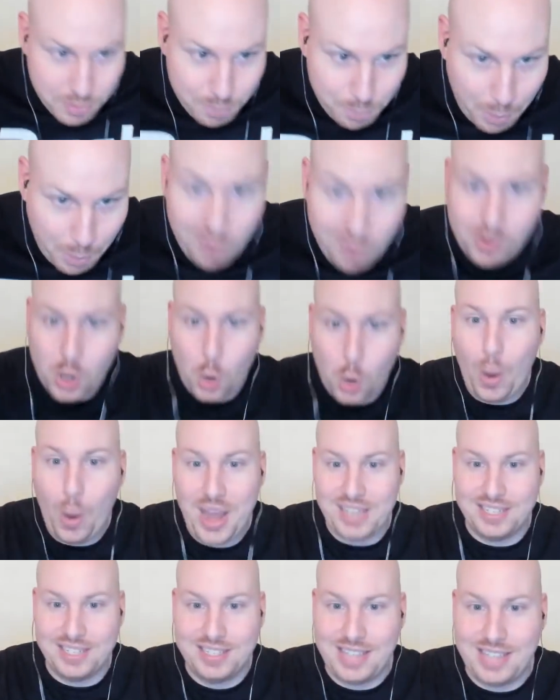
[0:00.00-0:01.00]
by
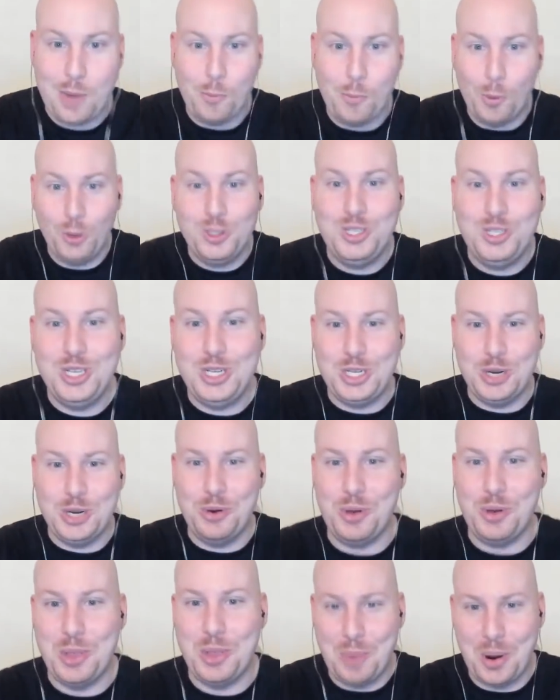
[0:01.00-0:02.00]
request. They wanted you
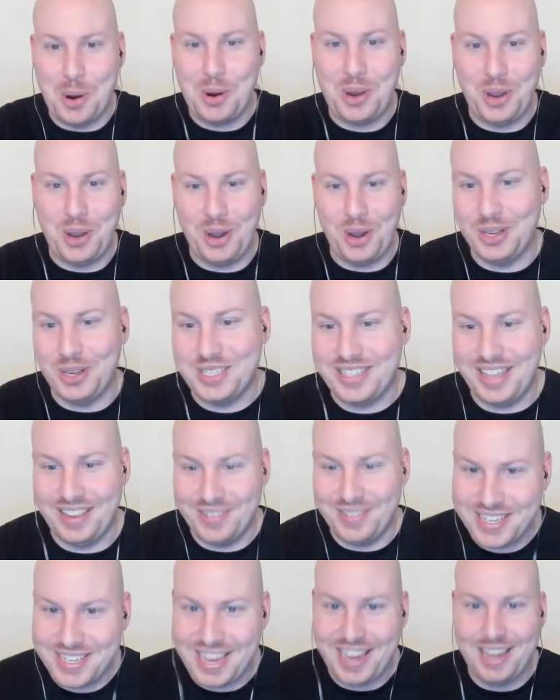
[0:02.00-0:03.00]
on the podcast. They've
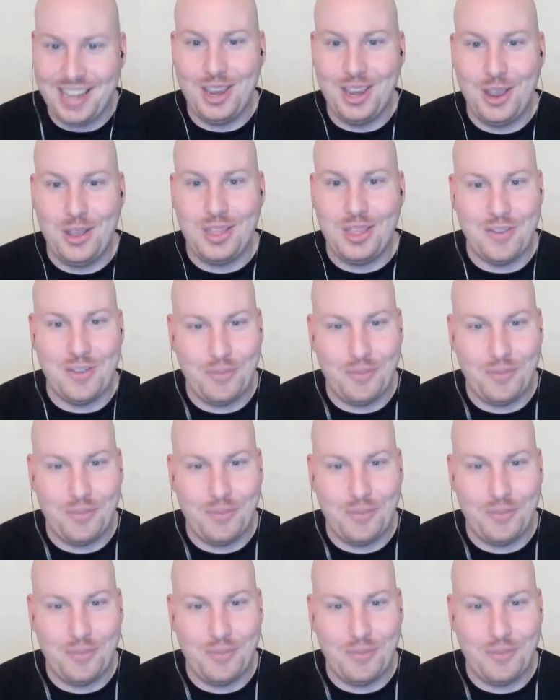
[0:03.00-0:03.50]
seen you, they